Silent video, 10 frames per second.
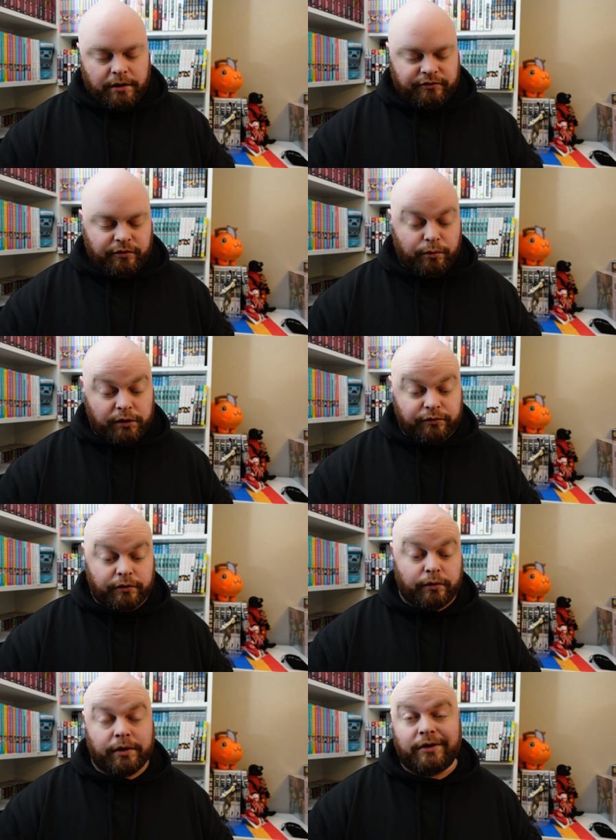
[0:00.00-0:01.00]
She works for
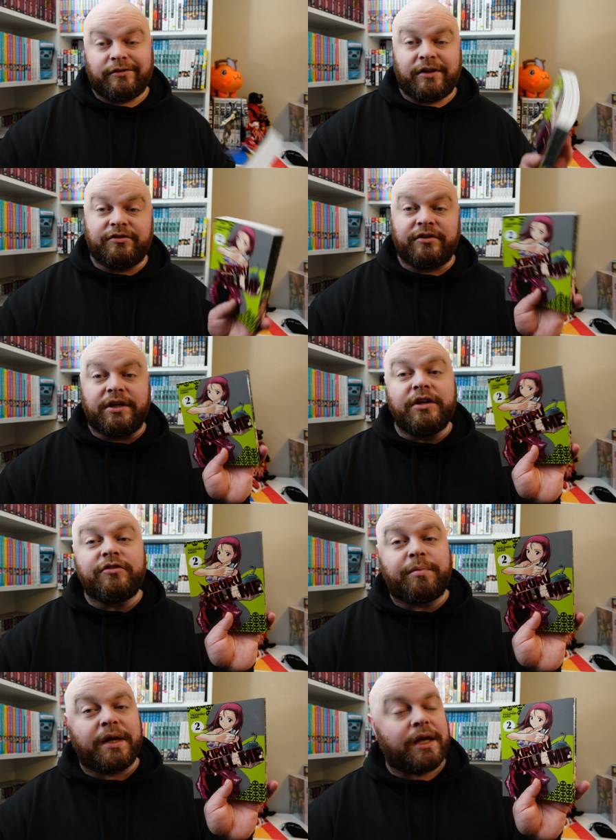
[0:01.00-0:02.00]
an organization in
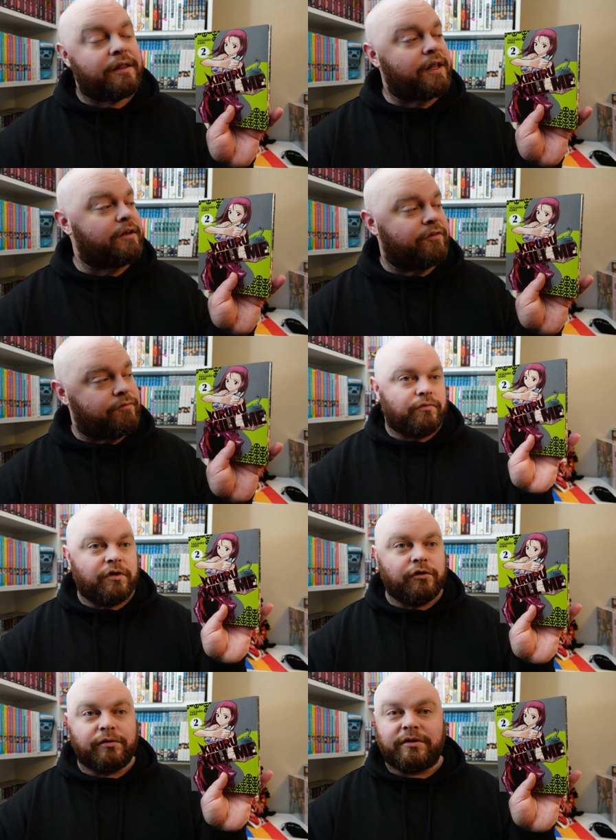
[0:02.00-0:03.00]
Japan that
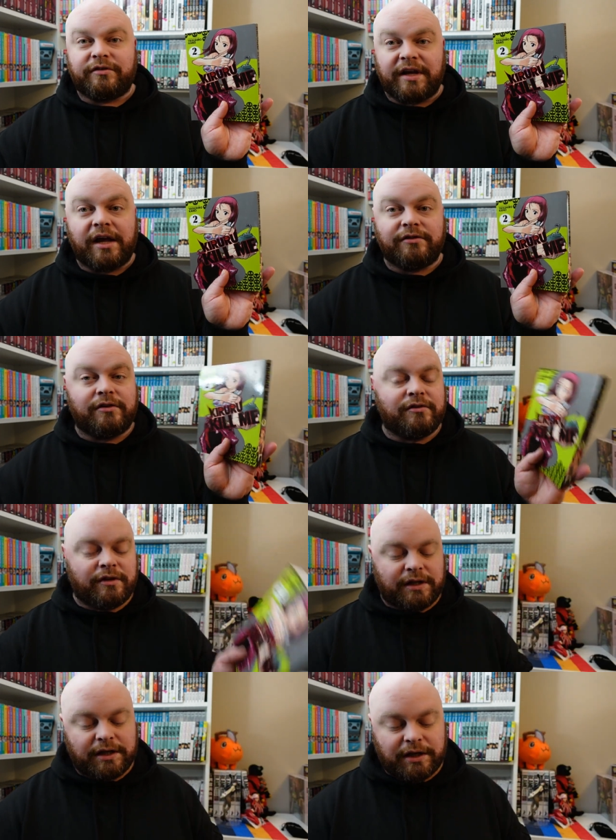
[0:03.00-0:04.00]
deals with assassins, and
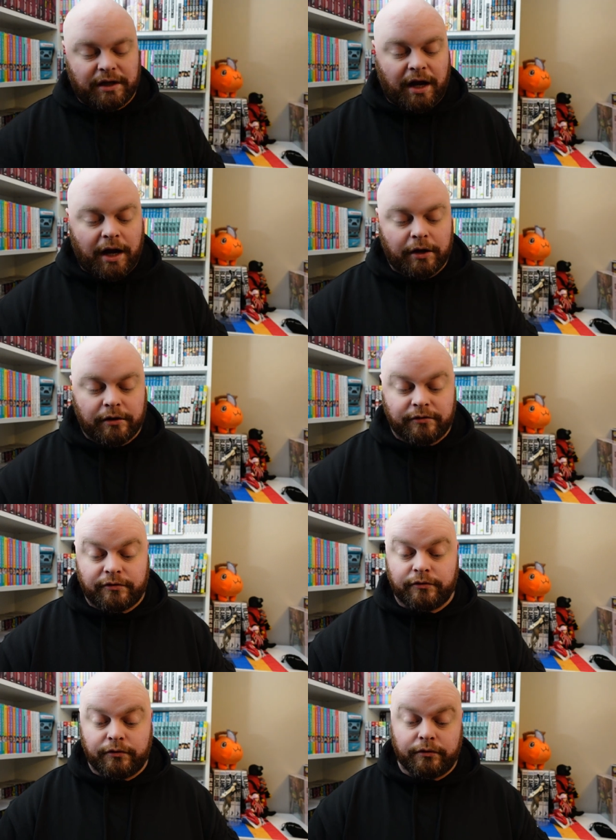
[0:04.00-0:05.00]
they get hired
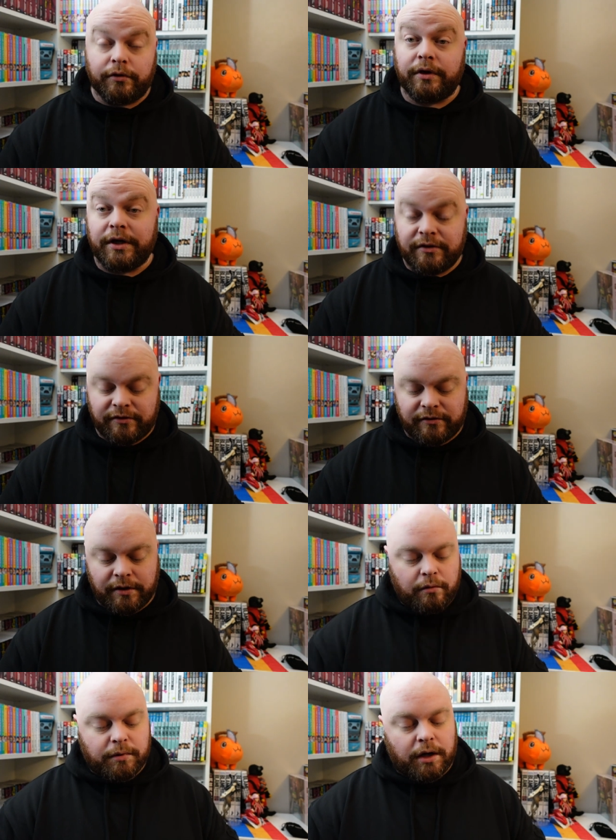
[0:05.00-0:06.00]
to do their hits.
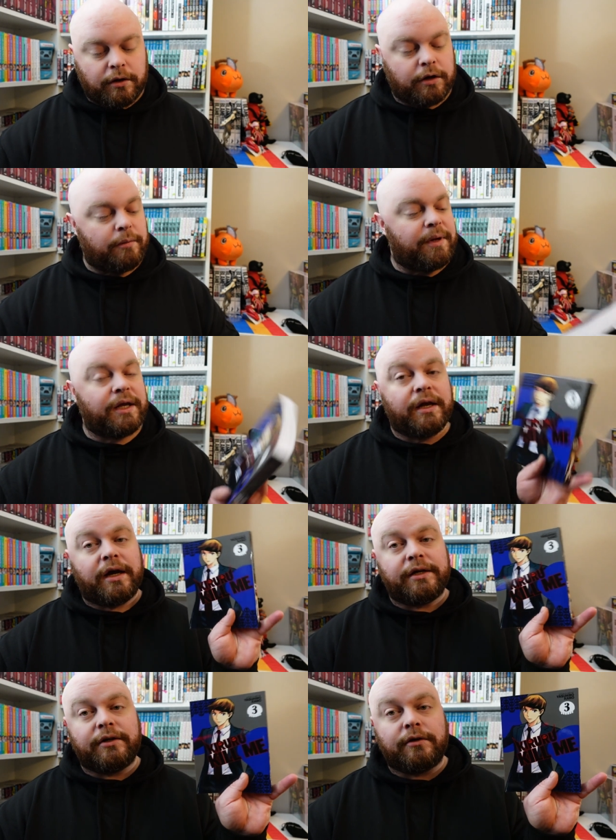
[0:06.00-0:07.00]
While our main
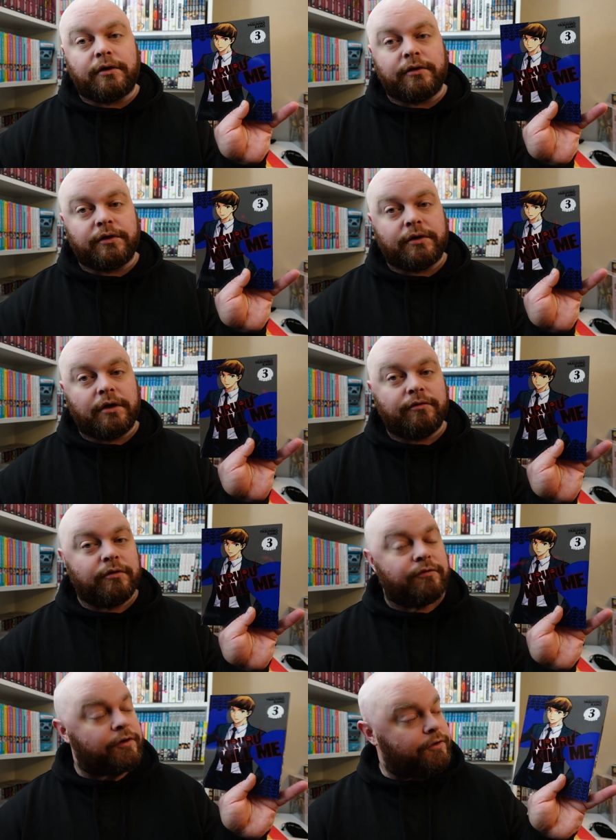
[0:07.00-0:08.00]
guy here on the cover
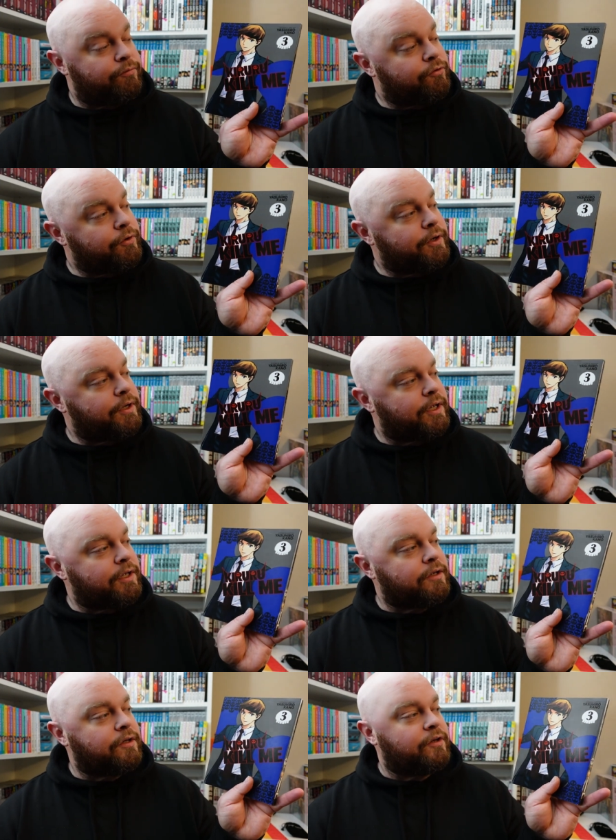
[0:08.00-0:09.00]
of volume 3,
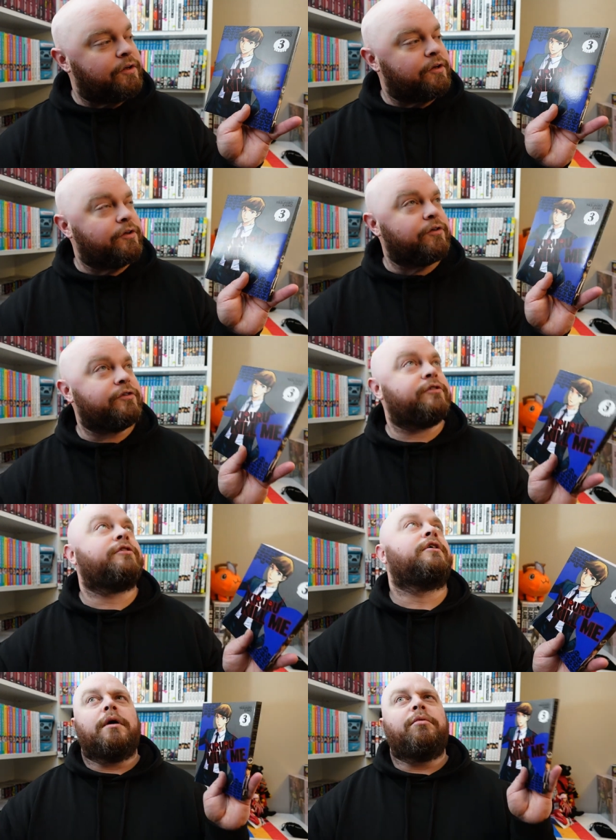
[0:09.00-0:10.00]
he
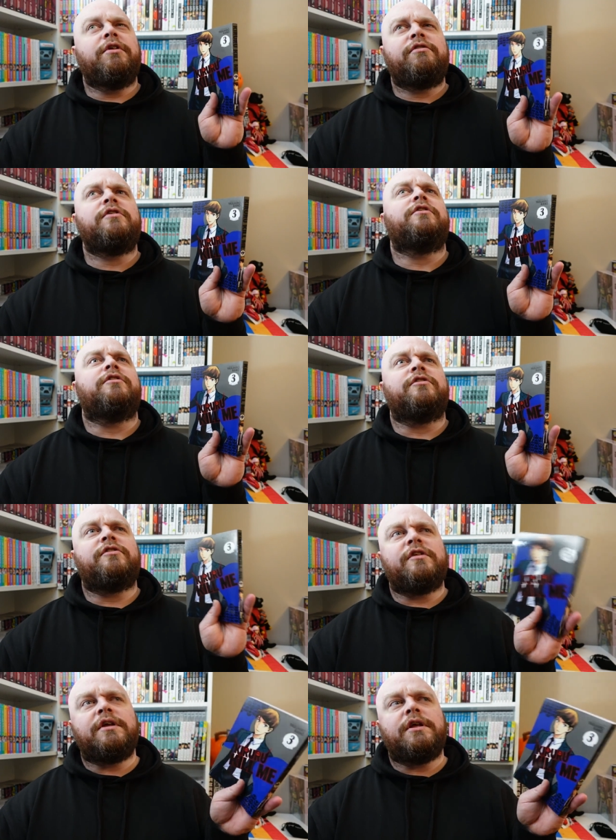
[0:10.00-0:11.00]
is, I believe he is the
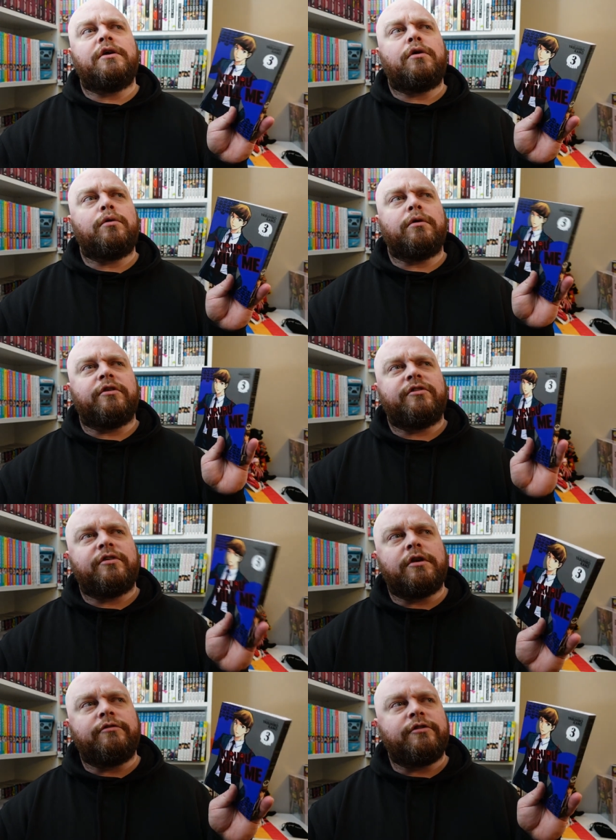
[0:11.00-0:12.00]
CEO or the
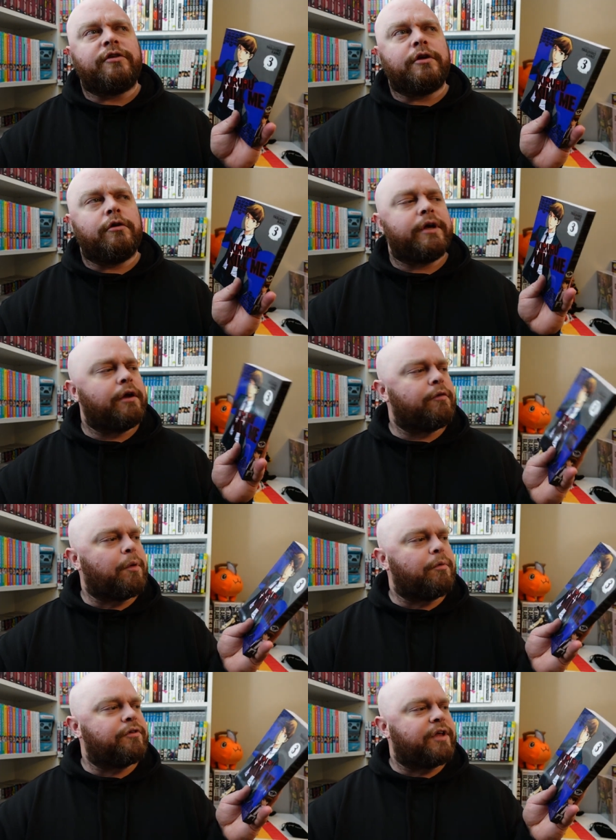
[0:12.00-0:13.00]
son of a CEO, I can't
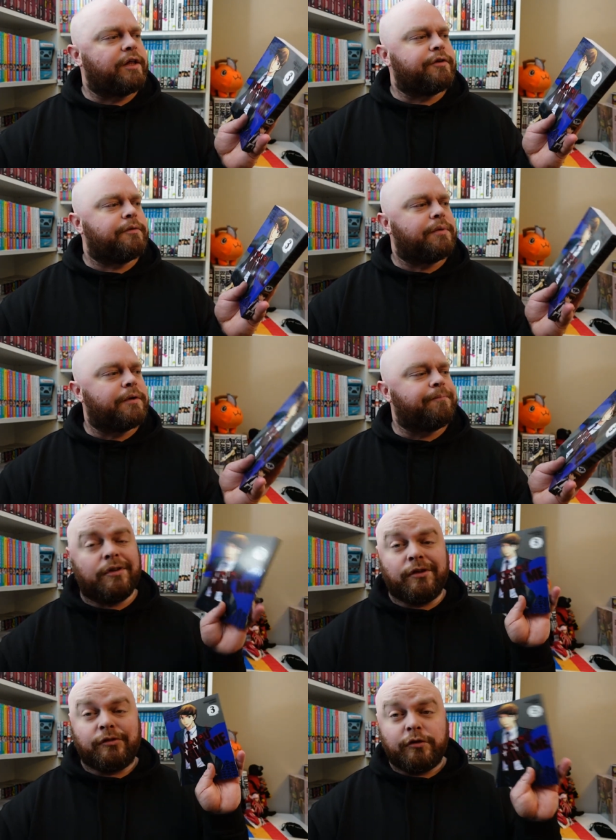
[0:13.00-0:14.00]
remember exactly, but
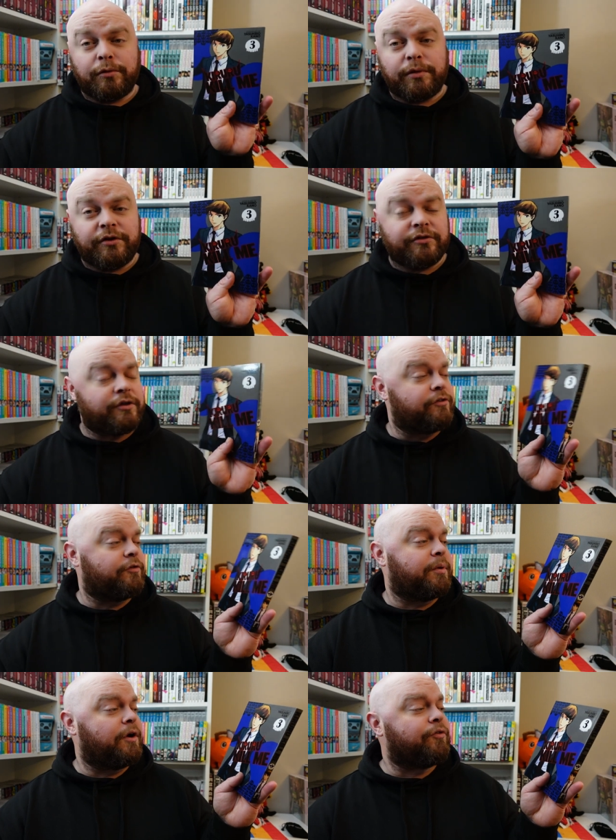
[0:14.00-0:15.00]
is super rich because his
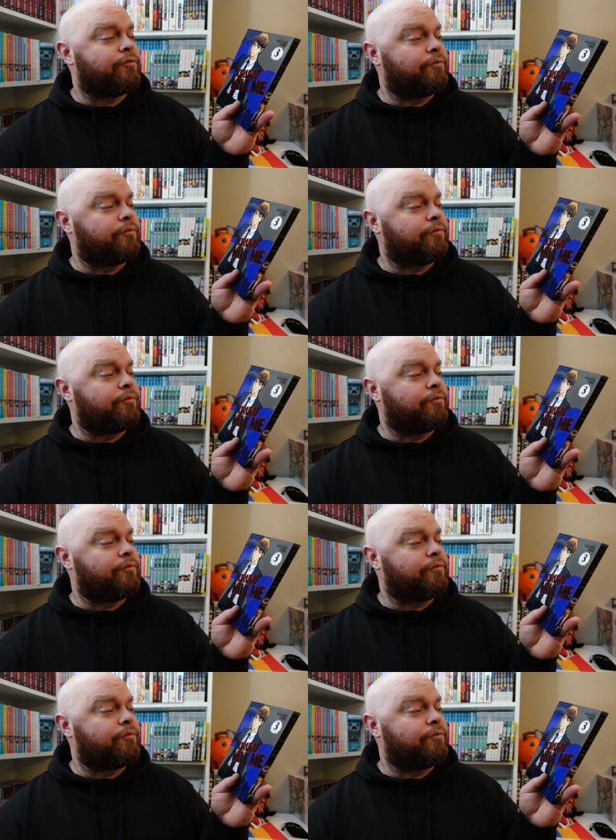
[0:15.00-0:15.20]
parents